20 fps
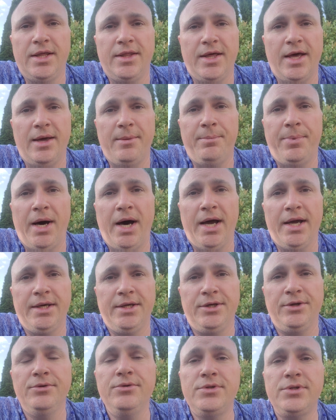that buy
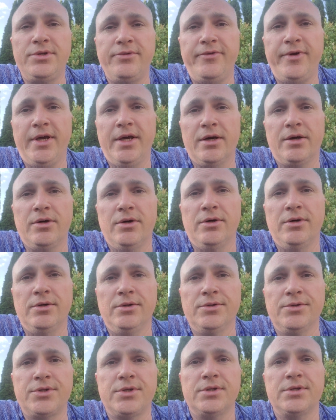used
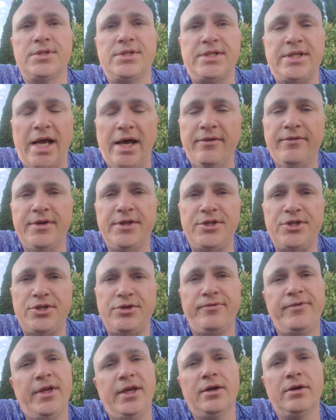vehicles,
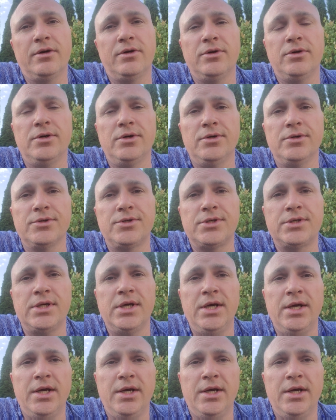salvaged vehicles